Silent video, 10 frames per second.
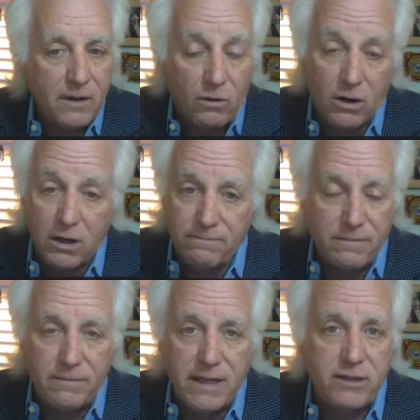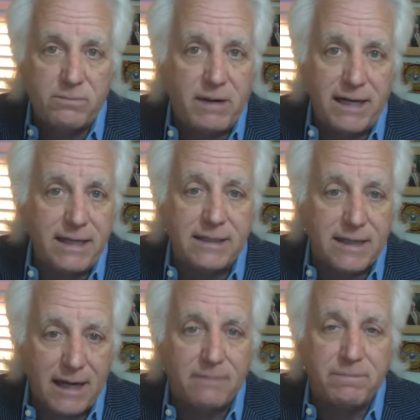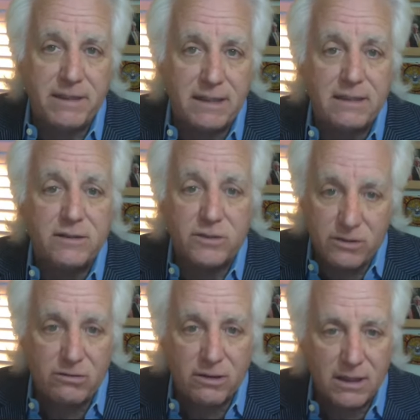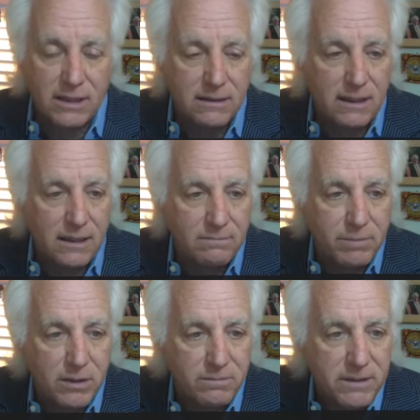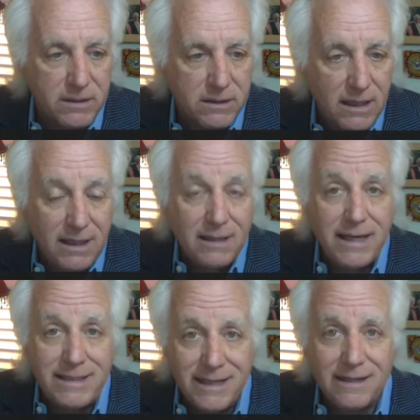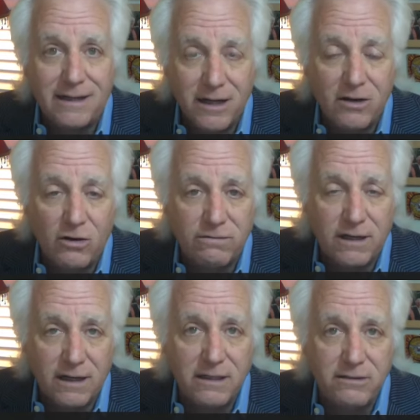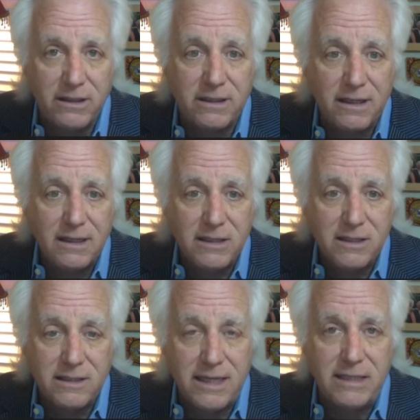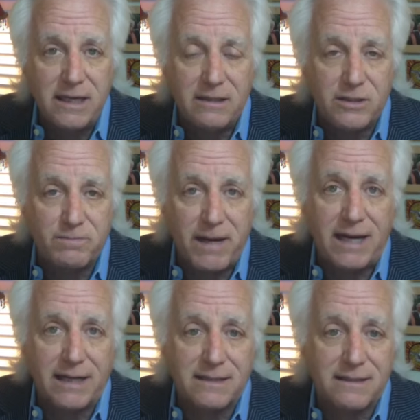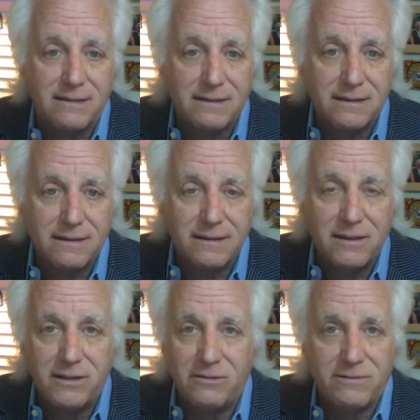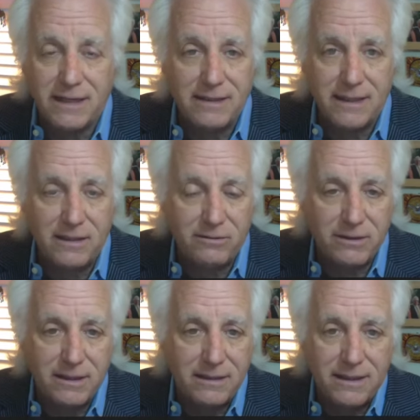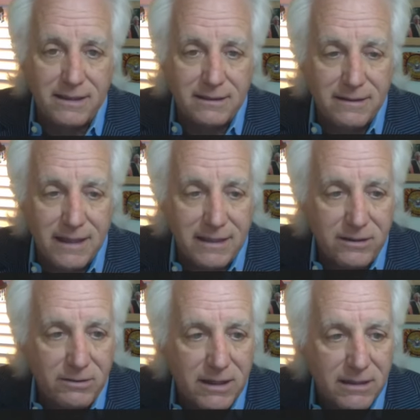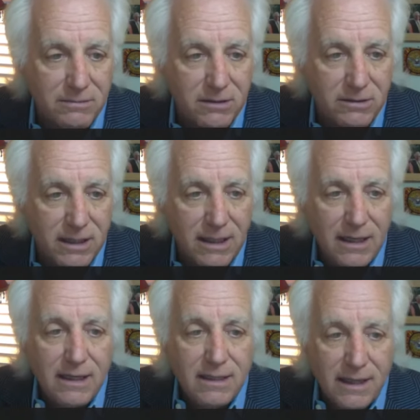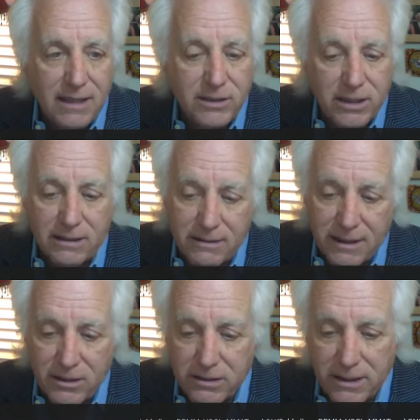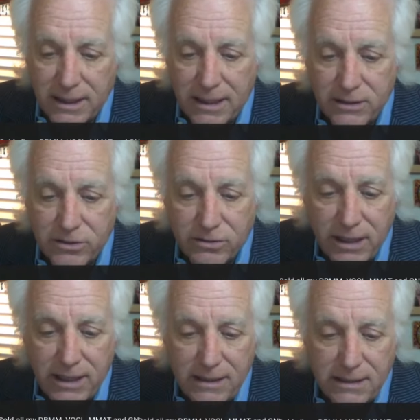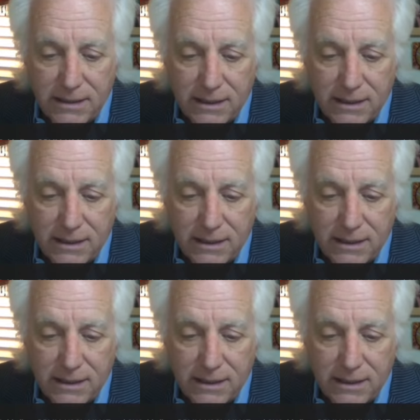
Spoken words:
Or either by incompetence or on purpose. They did over 100 SPACs. You don't think they know what they knew what they were doing. Logic, I think you're going to get a trade